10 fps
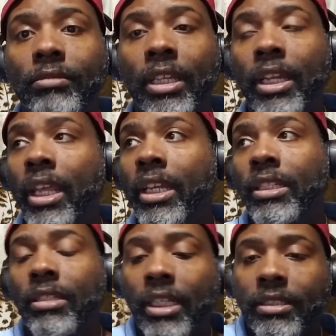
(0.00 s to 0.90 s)

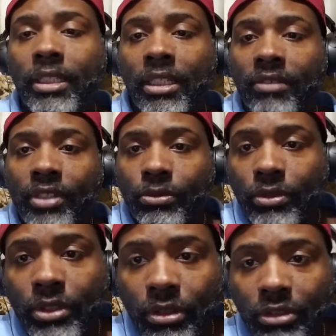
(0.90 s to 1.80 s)
And like I said, individual
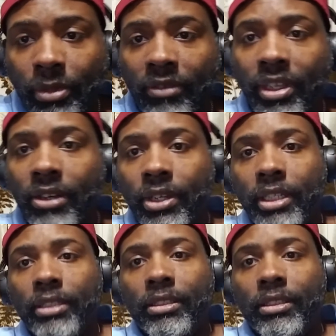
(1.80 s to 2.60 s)
results may vary.